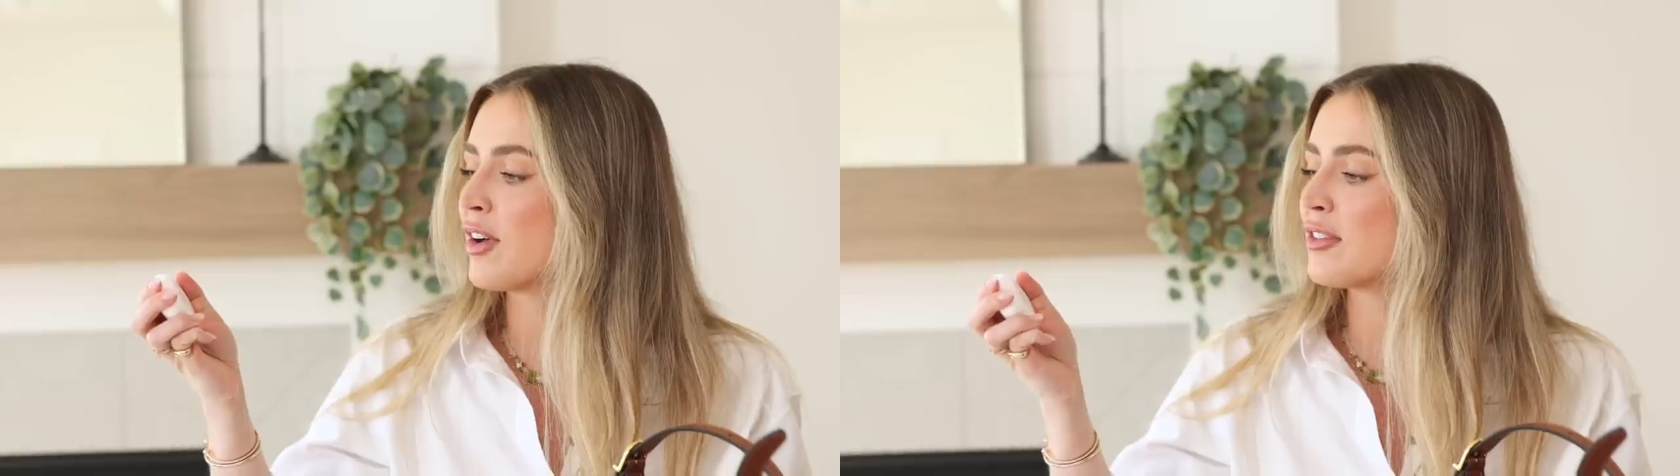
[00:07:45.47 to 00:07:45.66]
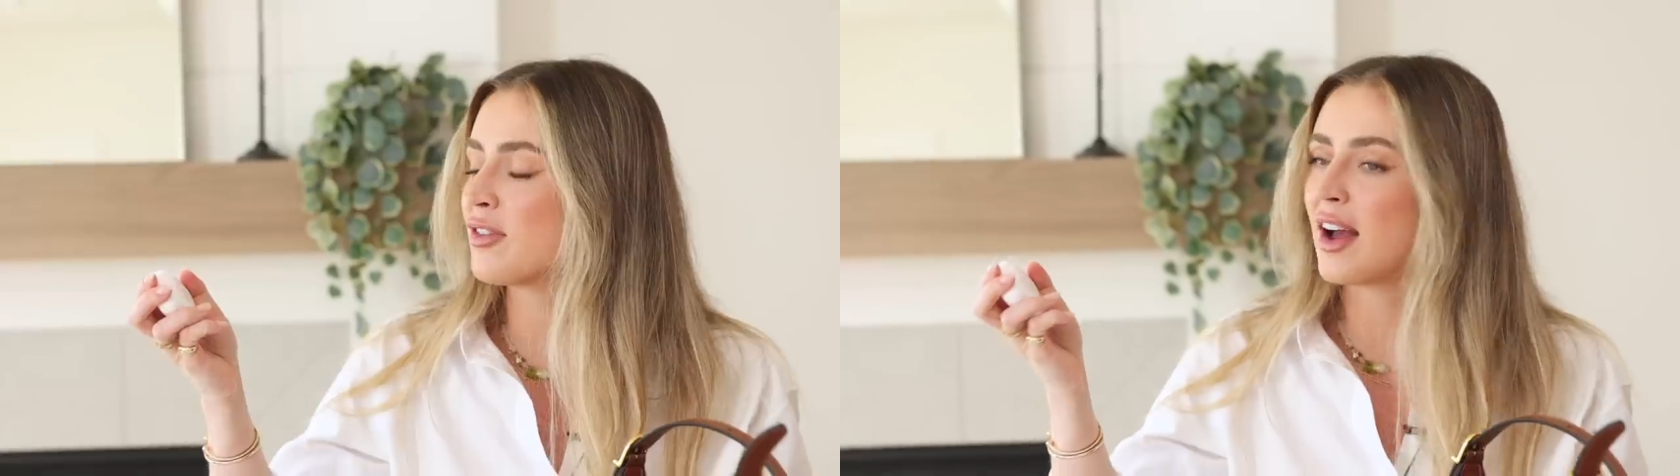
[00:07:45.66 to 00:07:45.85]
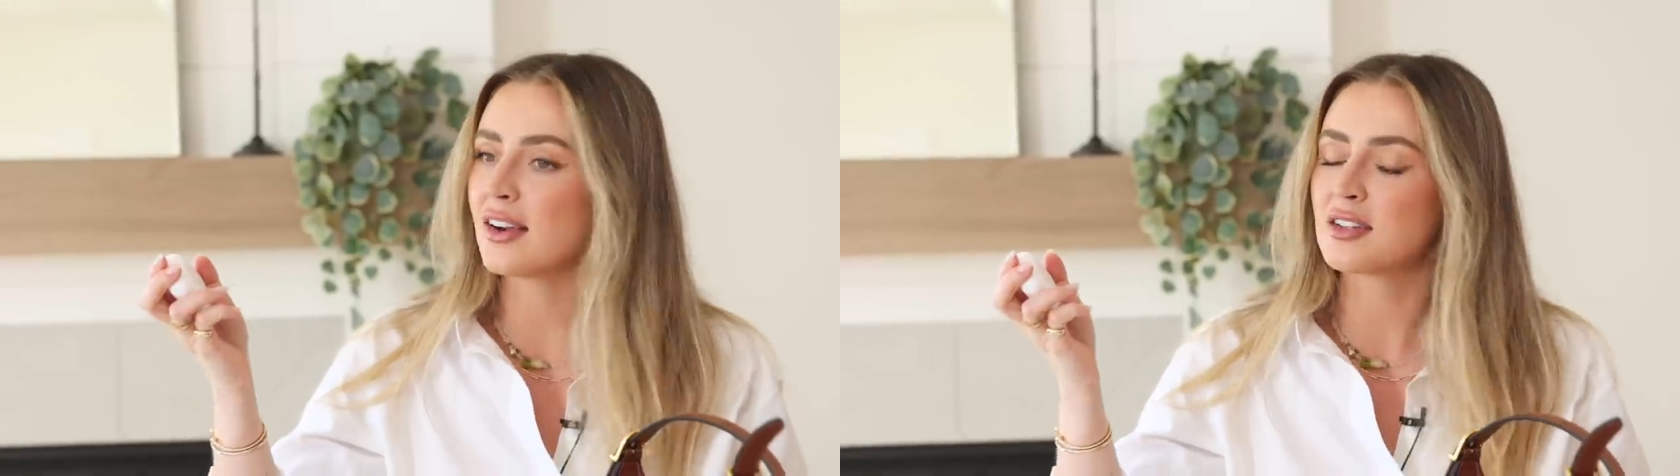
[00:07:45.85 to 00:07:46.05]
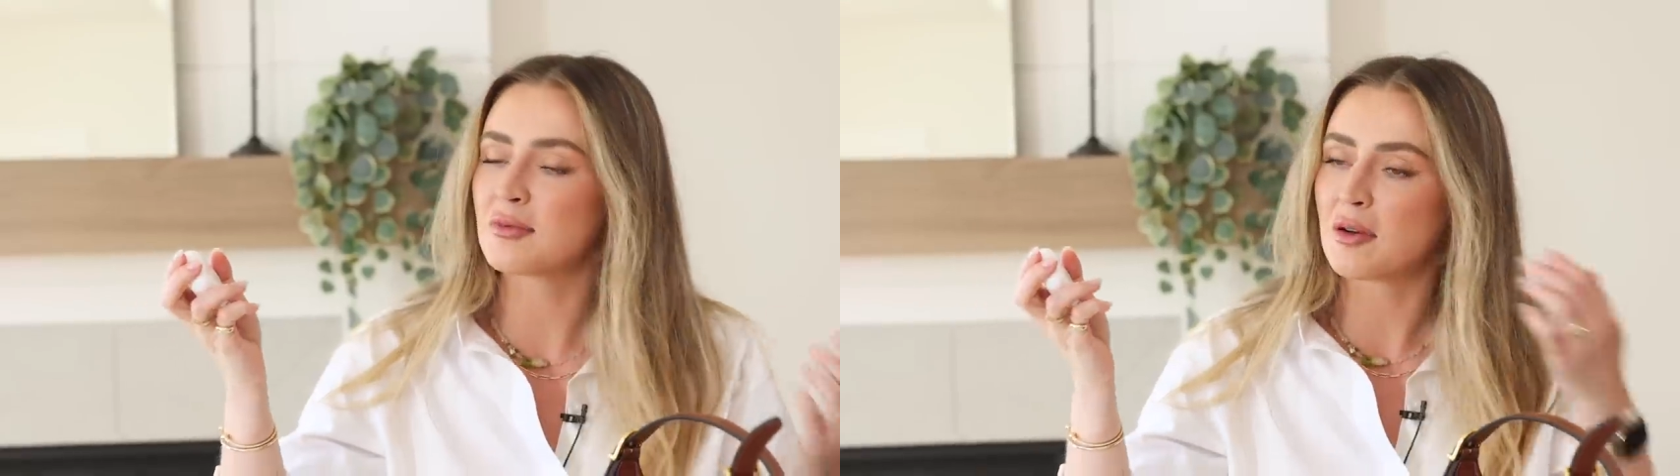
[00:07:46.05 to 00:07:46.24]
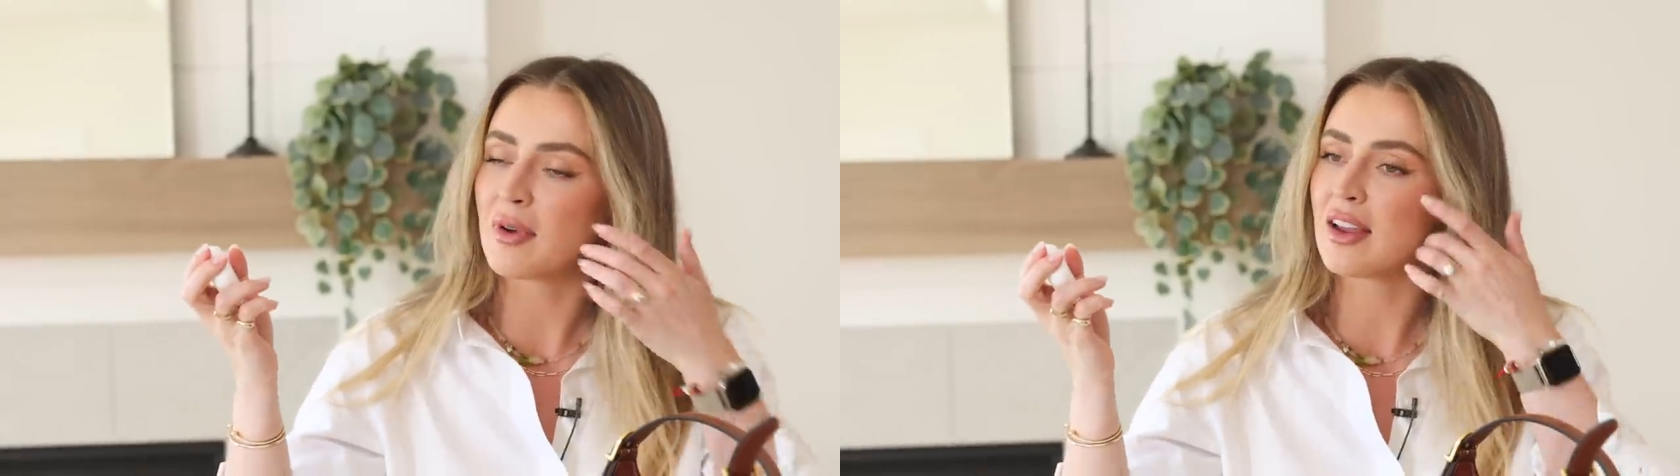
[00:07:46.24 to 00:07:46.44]
Fun fact
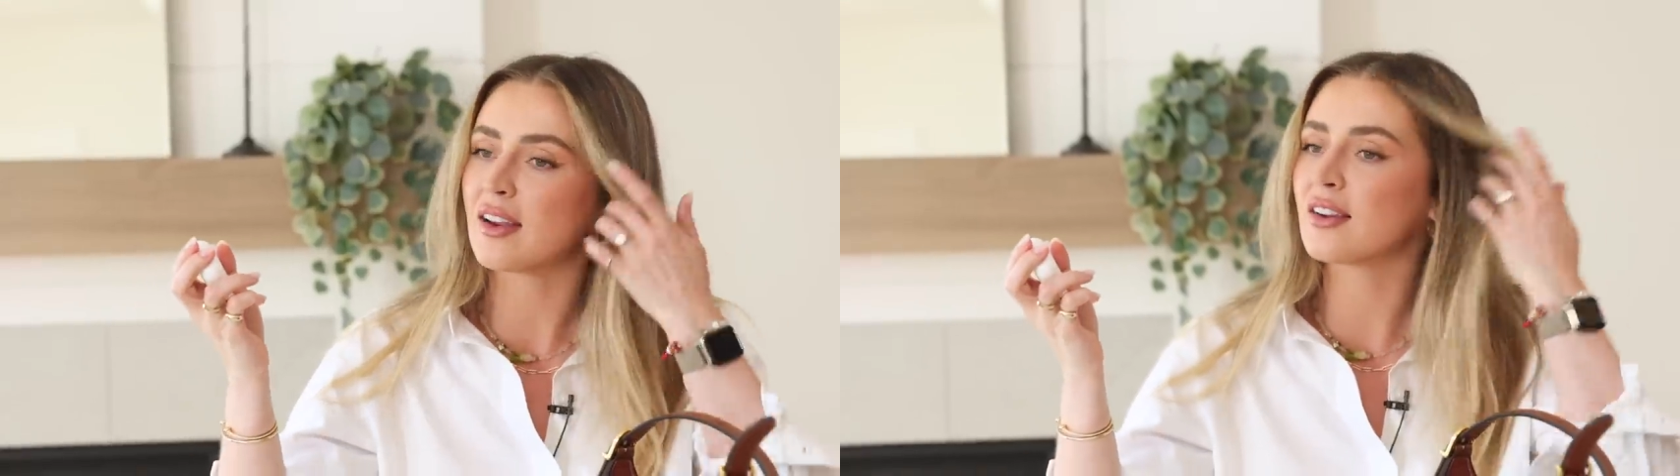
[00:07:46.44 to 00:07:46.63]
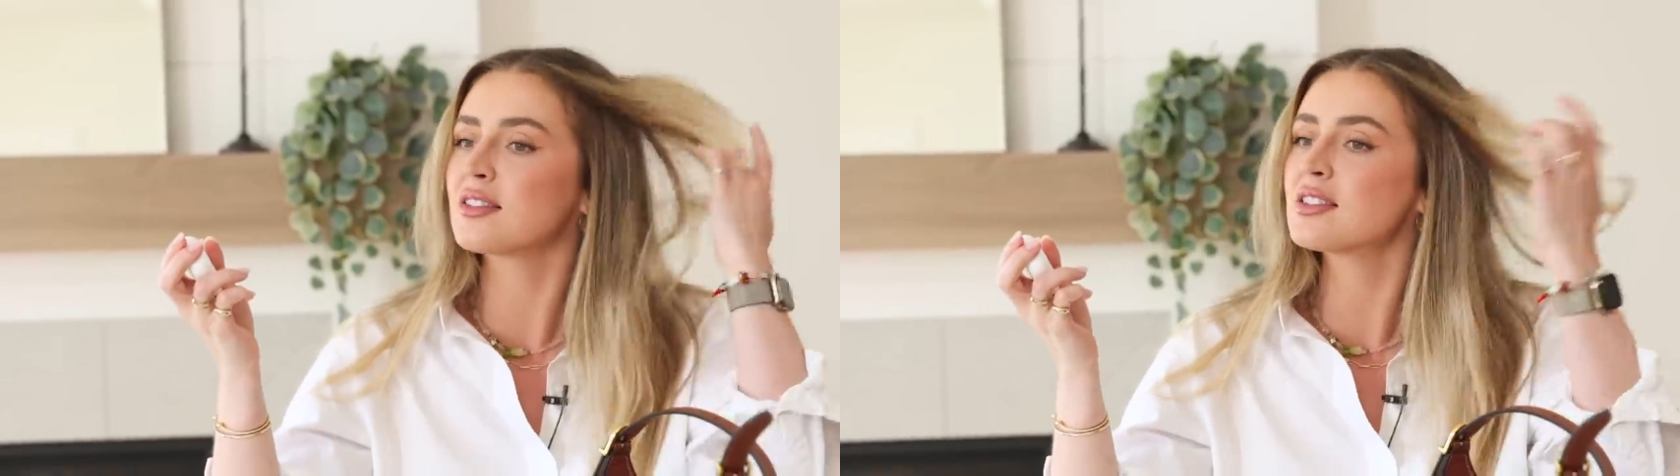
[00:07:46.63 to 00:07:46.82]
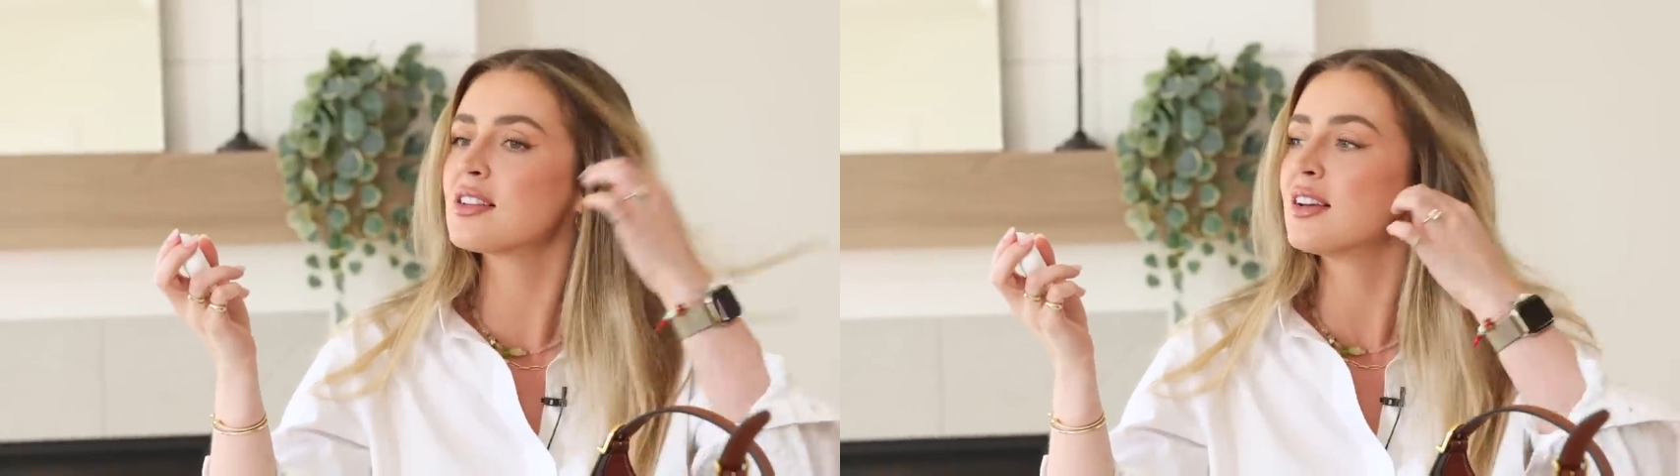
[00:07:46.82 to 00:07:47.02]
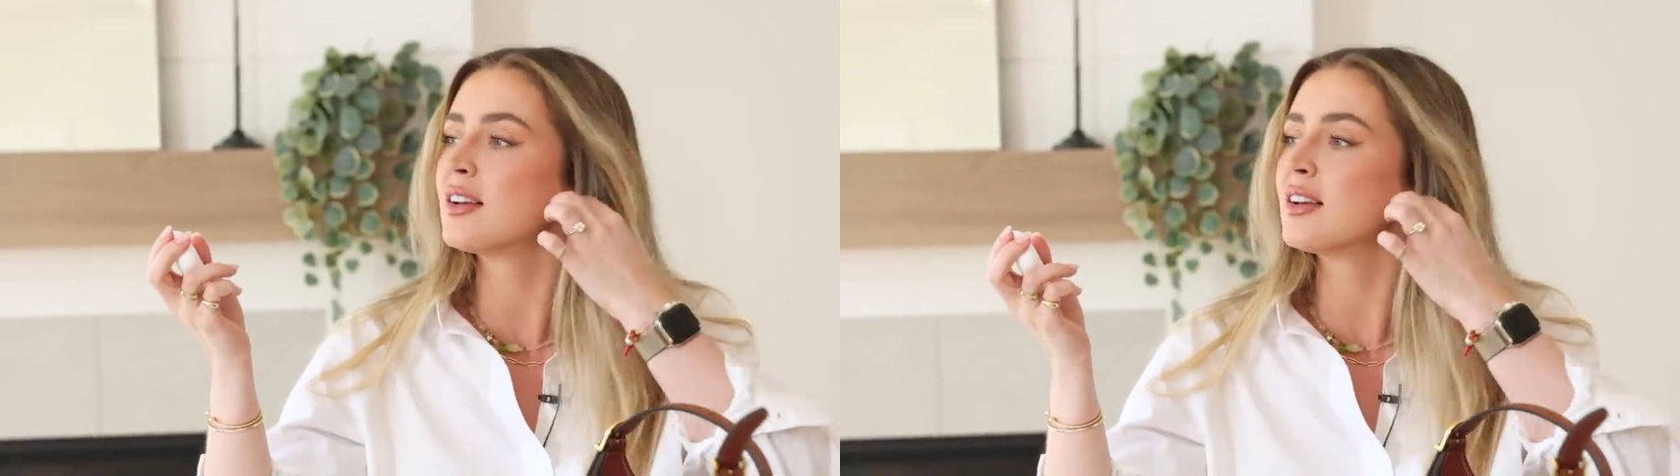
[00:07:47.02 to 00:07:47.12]
about my ears